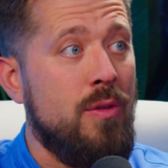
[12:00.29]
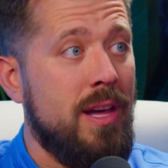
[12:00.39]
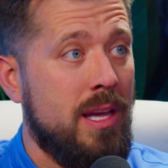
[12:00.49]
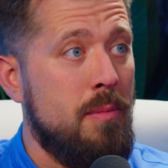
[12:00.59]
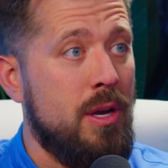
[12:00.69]

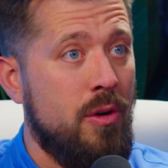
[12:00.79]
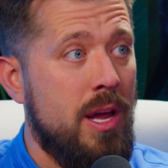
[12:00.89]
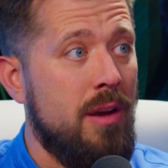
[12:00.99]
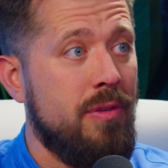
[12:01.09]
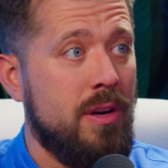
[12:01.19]
that can be
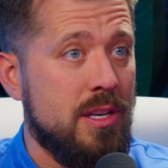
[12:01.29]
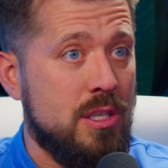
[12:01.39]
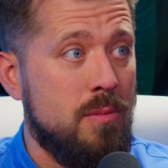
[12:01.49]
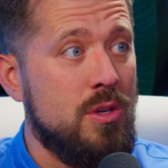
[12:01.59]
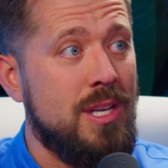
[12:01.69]
created for
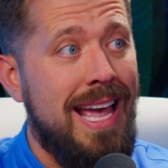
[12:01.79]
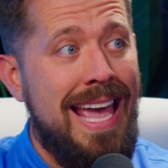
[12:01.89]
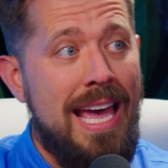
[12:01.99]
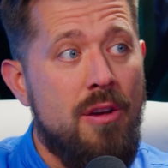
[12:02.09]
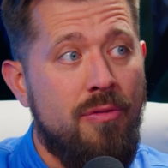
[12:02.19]
customers
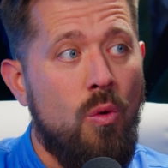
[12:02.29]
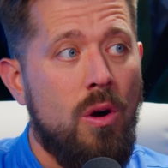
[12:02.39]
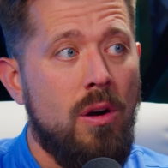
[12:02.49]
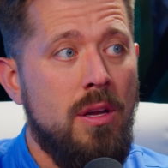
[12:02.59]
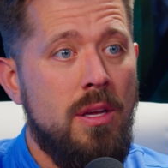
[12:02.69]
and for